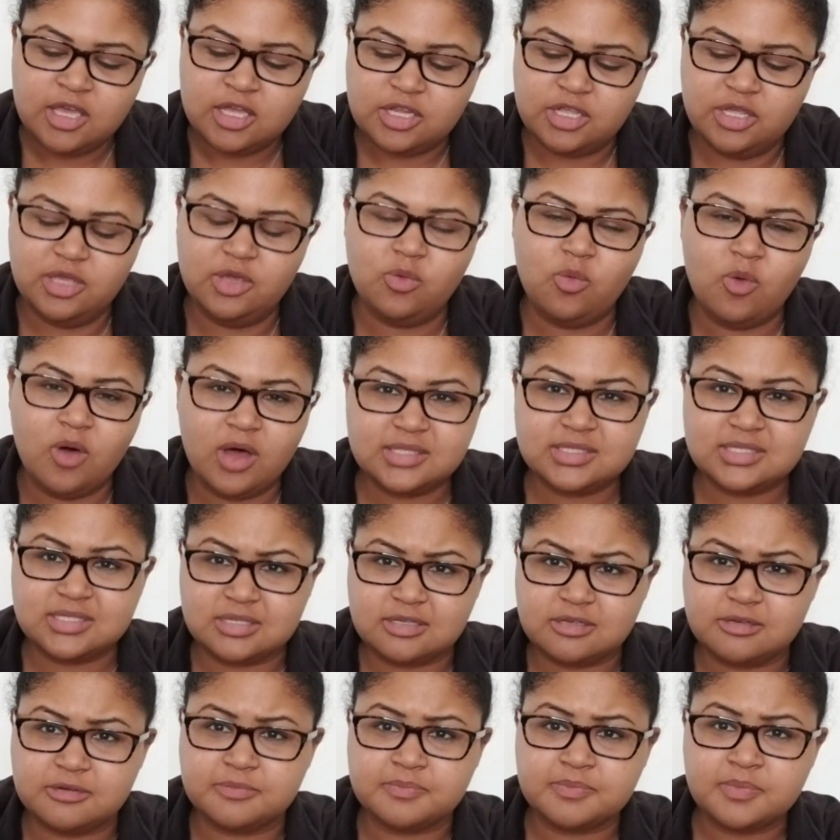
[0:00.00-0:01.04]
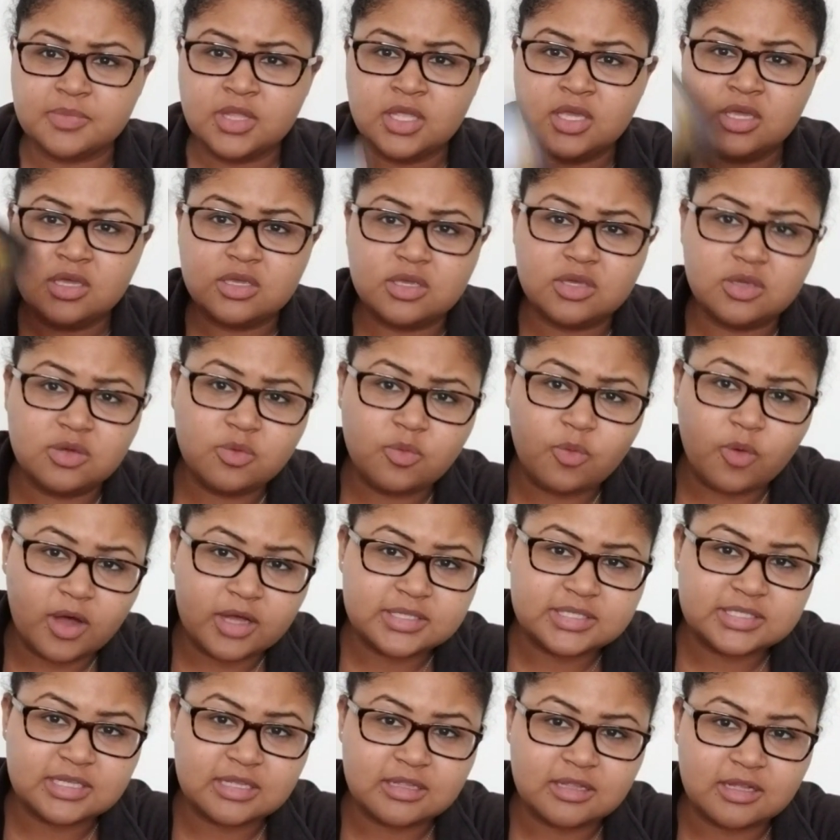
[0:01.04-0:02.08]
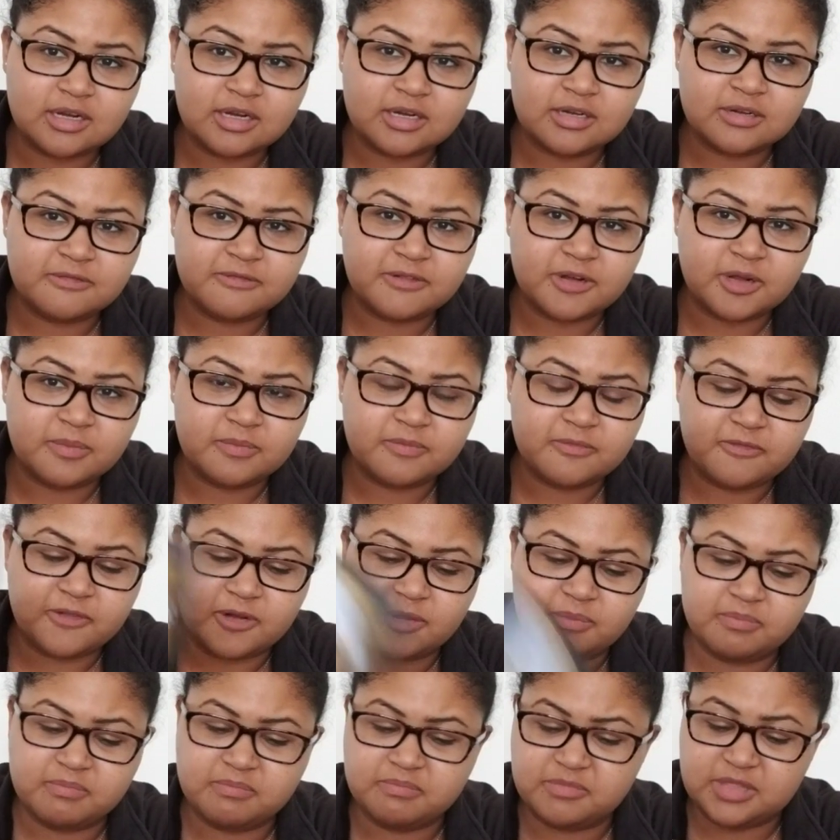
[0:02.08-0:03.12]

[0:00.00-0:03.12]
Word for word: You want to, you want to learn from from